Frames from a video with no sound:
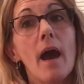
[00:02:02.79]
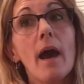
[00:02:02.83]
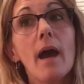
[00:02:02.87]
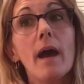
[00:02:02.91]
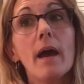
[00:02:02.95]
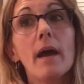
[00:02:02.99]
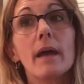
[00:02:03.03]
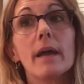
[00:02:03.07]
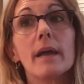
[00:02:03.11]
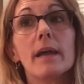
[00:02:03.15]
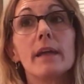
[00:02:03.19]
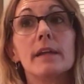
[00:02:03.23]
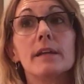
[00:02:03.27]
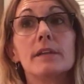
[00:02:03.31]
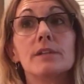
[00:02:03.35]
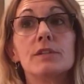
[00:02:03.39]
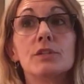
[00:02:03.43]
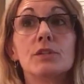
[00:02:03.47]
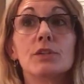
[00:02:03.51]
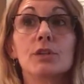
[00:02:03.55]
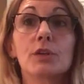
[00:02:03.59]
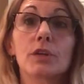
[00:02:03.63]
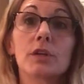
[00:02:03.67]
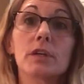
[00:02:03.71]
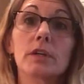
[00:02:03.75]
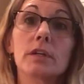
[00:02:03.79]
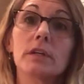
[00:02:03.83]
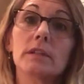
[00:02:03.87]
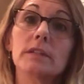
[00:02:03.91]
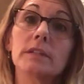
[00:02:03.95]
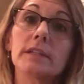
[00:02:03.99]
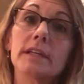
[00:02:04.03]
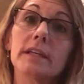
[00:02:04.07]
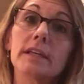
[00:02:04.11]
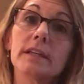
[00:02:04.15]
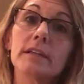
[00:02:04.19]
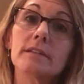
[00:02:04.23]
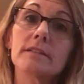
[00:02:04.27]
I took a
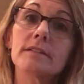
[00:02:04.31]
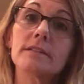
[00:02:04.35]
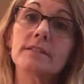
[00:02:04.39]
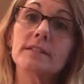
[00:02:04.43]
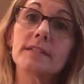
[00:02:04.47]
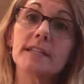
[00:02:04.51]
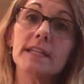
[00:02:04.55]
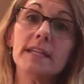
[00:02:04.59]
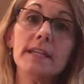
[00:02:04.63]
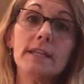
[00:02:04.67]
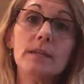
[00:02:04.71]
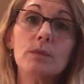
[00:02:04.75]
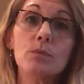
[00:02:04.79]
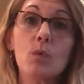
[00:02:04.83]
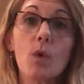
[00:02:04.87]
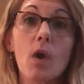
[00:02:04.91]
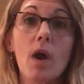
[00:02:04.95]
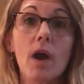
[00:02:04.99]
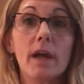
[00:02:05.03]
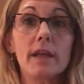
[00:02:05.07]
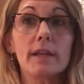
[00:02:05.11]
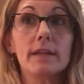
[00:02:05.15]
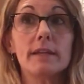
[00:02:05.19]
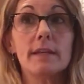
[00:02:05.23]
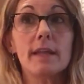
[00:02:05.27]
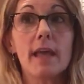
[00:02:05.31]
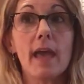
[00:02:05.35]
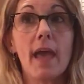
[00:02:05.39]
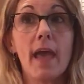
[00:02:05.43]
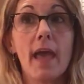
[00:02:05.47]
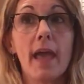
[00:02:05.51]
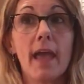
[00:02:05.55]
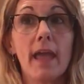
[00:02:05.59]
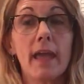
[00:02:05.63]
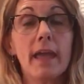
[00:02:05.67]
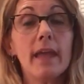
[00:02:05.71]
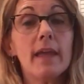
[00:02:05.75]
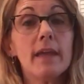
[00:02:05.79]
little seed one
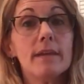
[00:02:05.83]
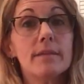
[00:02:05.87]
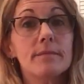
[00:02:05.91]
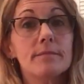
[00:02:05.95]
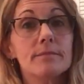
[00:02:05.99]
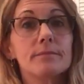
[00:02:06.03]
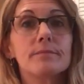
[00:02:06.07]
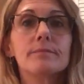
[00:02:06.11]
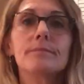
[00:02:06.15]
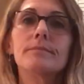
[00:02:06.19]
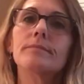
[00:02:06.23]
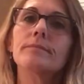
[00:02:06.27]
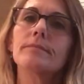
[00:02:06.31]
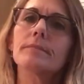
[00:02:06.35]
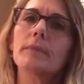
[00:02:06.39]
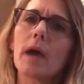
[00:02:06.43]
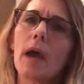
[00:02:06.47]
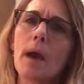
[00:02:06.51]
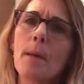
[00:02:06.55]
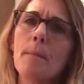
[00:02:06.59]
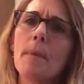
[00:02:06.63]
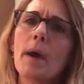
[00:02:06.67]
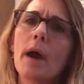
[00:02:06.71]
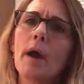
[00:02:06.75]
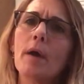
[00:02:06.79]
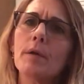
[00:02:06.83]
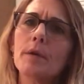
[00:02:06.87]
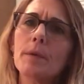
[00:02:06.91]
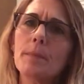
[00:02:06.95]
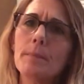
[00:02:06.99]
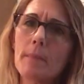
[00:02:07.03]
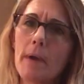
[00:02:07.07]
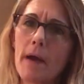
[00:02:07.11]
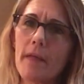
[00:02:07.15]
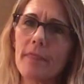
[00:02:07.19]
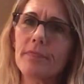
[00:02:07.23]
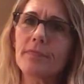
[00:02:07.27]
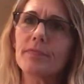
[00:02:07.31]
day, about
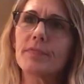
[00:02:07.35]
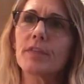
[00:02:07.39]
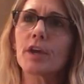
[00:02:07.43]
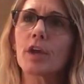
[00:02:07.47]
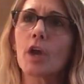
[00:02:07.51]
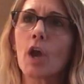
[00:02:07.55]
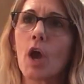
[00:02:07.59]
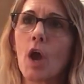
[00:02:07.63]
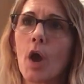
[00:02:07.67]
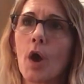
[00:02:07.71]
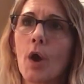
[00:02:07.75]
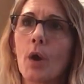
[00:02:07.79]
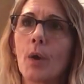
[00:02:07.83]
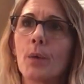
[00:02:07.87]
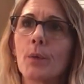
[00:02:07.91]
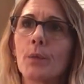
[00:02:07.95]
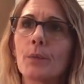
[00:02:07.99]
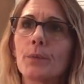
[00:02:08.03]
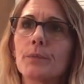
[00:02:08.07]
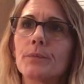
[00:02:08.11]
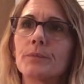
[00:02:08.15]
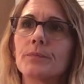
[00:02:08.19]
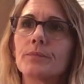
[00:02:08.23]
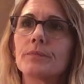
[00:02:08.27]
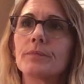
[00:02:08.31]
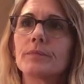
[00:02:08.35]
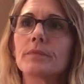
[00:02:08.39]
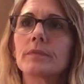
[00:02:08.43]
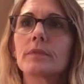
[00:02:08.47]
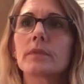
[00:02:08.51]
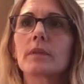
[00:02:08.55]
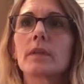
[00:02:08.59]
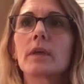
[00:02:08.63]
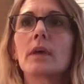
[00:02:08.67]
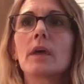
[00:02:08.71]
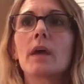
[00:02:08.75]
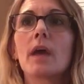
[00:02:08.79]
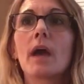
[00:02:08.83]
a month ago.
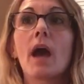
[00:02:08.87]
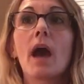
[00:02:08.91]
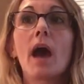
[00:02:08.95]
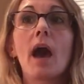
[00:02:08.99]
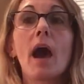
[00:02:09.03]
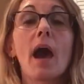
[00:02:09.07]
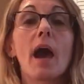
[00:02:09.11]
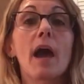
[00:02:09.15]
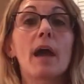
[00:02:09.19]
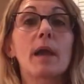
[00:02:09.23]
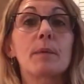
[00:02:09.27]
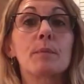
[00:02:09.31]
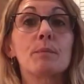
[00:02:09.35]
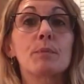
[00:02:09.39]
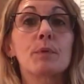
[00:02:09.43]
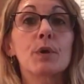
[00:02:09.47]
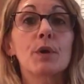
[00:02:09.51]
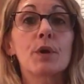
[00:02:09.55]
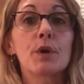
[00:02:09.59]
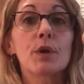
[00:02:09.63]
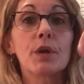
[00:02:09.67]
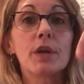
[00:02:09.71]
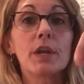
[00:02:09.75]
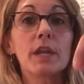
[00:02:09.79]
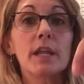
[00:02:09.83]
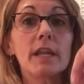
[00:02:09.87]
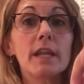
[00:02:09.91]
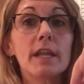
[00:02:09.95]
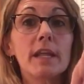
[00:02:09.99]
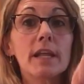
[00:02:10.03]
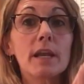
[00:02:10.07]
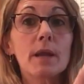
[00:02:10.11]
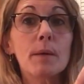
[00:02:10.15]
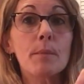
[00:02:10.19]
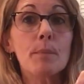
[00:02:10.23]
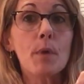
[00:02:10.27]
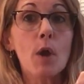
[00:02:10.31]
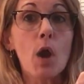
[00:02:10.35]
I put it
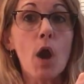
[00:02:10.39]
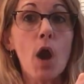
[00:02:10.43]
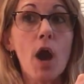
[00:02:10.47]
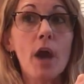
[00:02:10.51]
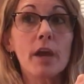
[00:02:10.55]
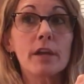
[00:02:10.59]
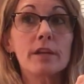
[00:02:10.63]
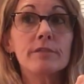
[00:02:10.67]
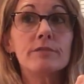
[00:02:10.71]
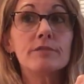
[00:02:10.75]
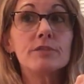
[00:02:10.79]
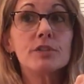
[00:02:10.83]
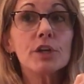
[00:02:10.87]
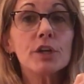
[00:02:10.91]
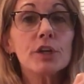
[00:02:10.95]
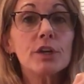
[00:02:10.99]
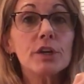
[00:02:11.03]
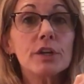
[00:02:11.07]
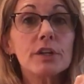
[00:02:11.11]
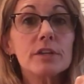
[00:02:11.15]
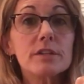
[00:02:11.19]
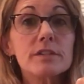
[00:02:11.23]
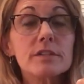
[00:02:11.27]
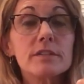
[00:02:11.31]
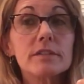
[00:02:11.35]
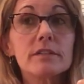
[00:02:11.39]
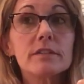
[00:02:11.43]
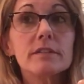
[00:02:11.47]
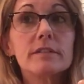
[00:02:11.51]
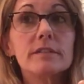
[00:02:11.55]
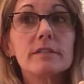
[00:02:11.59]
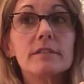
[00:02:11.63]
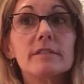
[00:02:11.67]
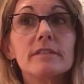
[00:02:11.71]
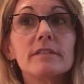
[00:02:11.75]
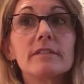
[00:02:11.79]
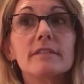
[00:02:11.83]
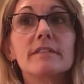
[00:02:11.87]
in a pot of dirt
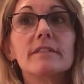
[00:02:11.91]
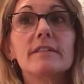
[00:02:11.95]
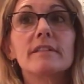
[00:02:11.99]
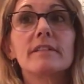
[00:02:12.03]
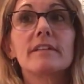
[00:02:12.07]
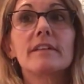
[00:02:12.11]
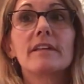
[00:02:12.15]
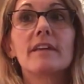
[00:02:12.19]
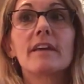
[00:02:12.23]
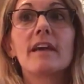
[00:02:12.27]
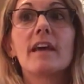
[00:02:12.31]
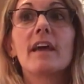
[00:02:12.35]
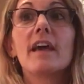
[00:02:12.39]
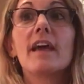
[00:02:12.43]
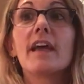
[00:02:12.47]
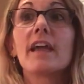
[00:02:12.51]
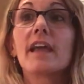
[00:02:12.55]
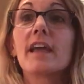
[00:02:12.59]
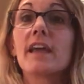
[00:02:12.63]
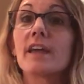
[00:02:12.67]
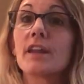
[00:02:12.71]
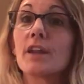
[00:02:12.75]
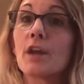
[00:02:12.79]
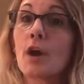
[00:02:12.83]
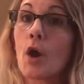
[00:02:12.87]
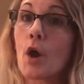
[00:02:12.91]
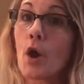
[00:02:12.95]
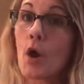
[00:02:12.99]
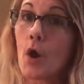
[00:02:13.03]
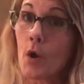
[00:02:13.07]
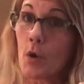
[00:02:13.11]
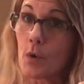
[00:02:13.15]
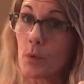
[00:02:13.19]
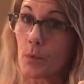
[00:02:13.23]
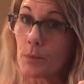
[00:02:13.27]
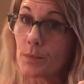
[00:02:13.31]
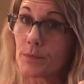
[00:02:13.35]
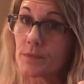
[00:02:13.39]
in
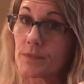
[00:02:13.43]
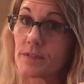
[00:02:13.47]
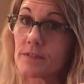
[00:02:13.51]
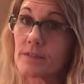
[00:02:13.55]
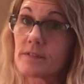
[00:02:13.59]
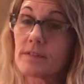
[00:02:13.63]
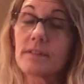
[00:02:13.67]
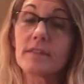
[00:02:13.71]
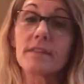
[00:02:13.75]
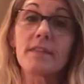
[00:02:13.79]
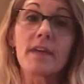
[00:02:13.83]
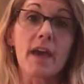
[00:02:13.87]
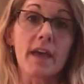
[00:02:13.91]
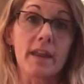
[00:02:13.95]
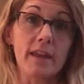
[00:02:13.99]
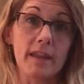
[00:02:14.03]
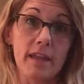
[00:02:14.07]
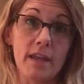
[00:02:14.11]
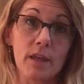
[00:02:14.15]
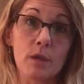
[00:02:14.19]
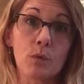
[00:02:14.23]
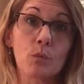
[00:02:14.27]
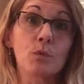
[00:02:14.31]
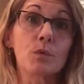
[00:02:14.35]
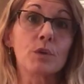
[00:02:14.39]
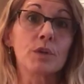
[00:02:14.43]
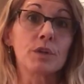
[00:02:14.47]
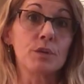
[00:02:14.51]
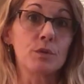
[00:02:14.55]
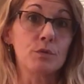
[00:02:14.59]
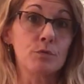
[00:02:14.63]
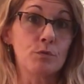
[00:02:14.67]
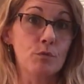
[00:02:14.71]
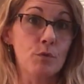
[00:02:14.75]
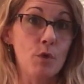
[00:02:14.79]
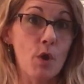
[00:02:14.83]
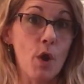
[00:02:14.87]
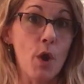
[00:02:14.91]
hopes that it would
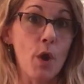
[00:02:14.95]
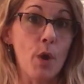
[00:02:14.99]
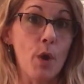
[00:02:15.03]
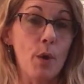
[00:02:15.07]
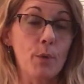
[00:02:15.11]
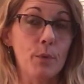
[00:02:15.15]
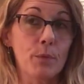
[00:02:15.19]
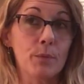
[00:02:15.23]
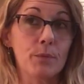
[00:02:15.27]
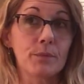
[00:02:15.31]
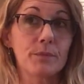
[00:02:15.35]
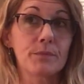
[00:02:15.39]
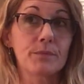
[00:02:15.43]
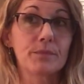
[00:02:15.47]
grow.